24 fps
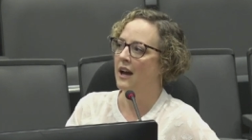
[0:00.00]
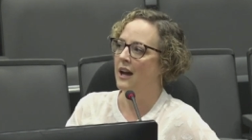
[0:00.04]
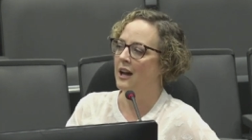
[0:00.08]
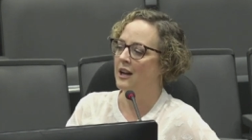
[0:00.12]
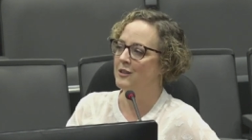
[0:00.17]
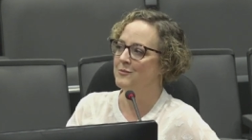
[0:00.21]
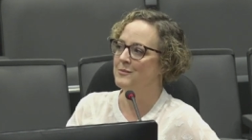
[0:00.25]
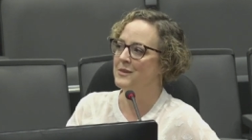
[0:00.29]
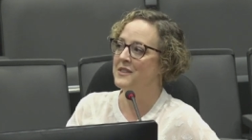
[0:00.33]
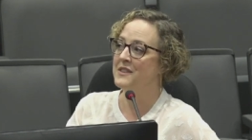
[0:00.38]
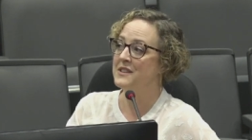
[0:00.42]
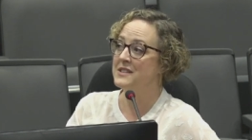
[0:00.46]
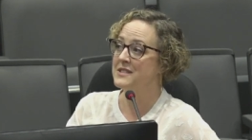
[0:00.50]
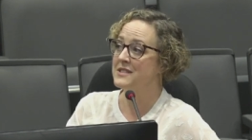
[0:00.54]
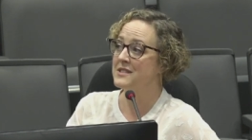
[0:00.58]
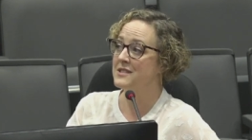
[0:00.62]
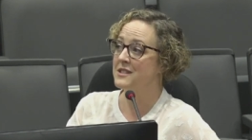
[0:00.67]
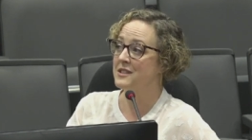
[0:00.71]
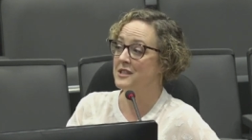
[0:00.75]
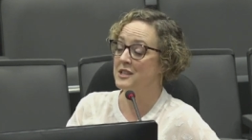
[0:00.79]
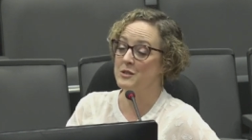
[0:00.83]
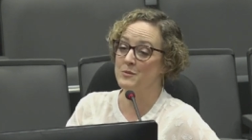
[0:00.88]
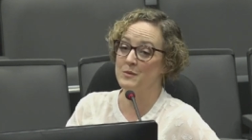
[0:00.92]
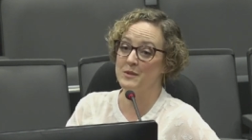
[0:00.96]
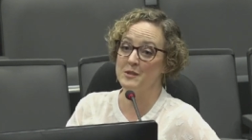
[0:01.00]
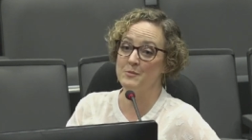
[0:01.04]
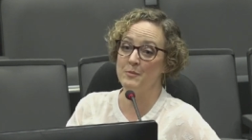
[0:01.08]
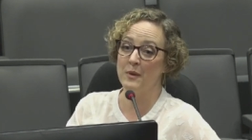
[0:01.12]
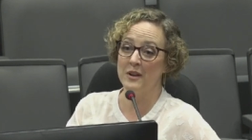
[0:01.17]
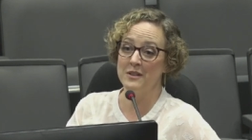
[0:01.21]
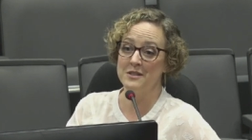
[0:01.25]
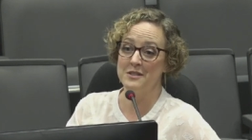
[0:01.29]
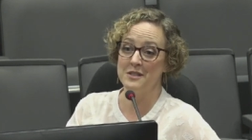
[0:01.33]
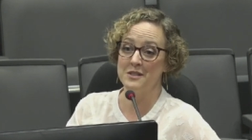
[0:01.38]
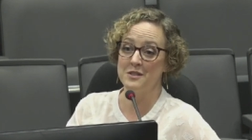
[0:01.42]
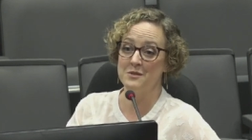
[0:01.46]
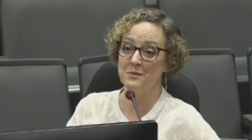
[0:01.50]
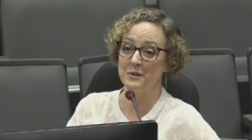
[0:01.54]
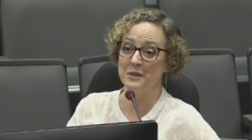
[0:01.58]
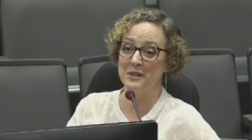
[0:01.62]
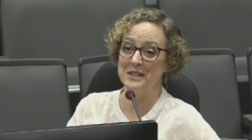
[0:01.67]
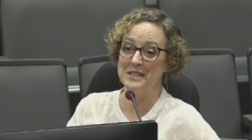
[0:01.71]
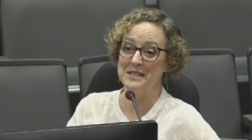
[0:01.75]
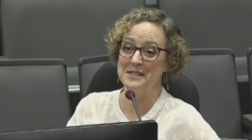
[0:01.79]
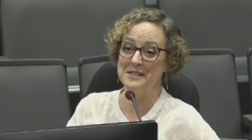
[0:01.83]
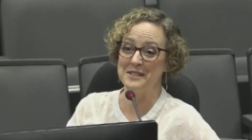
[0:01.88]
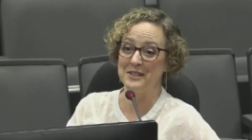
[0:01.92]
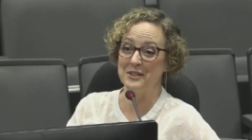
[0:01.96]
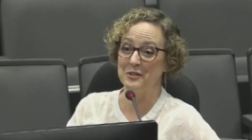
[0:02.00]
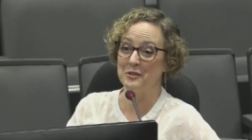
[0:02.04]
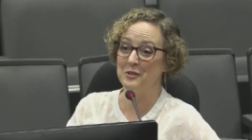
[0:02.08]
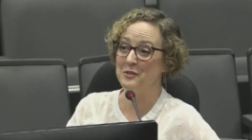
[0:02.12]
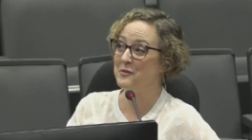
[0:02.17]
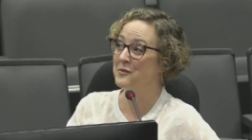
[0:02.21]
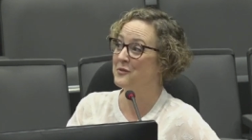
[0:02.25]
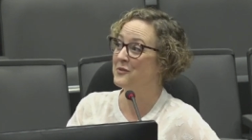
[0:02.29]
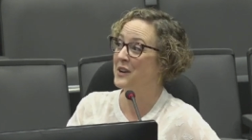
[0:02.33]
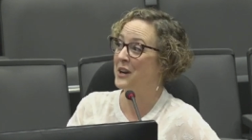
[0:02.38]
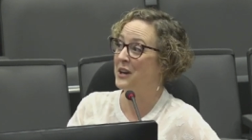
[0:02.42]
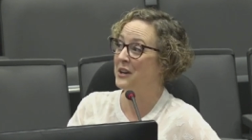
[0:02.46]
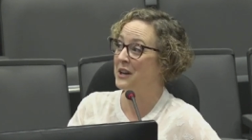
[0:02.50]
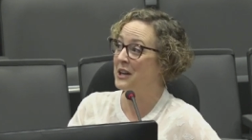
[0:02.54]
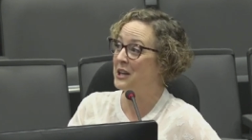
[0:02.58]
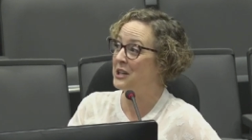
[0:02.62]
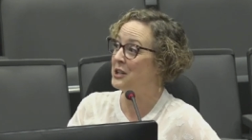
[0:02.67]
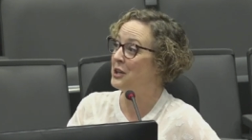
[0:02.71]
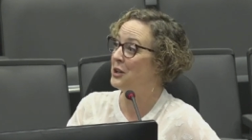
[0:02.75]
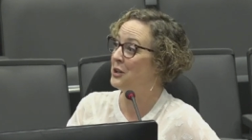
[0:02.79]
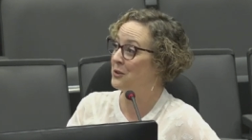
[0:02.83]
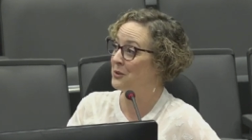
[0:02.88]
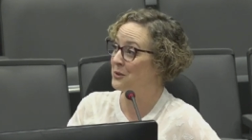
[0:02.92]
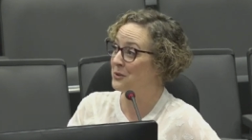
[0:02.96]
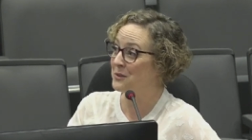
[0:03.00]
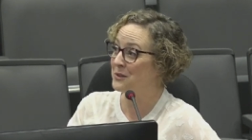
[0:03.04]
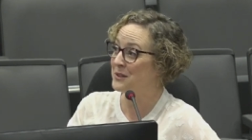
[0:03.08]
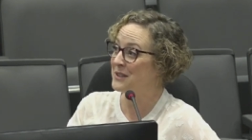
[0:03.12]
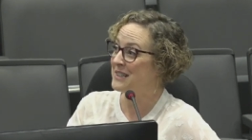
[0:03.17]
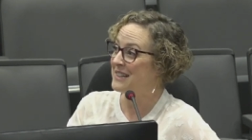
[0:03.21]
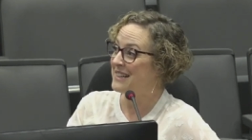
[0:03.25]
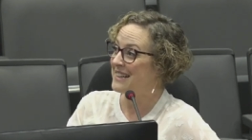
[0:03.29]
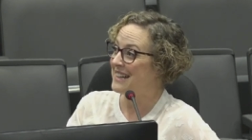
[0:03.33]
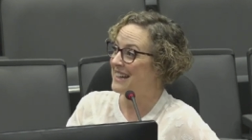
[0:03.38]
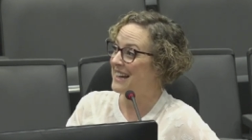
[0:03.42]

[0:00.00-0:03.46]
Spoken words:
And this response is really still very new.